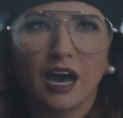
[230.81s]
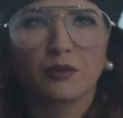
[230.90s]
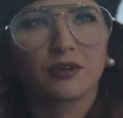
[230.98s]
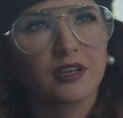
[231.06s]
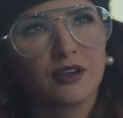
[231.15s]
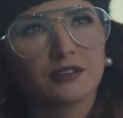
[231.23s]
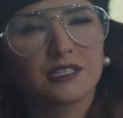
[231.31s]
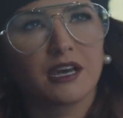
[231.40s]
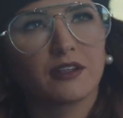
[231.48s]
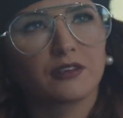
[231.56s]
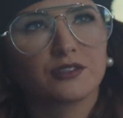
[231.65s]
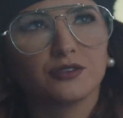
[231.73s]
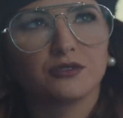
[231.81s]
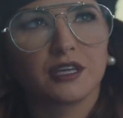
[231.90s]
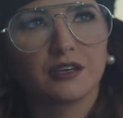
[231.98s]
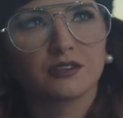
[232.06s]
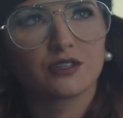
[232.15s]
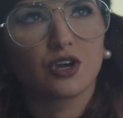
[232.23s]
I really don't see how those two
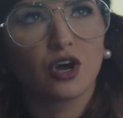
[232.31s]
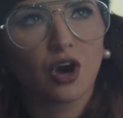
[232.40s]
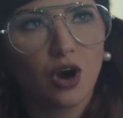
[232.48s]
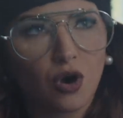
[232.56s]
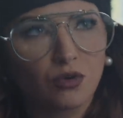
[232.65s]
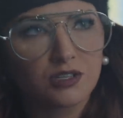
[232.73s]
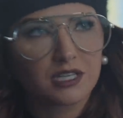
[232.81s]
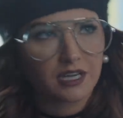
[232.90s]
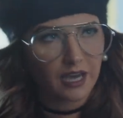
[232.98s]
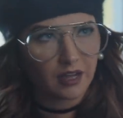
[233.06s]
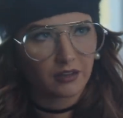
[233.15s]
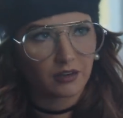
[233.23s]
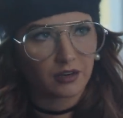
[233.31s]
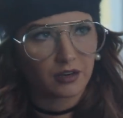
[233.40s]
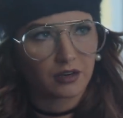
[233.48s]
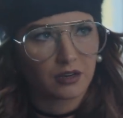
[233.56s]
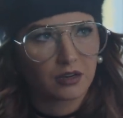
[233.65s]
things go together.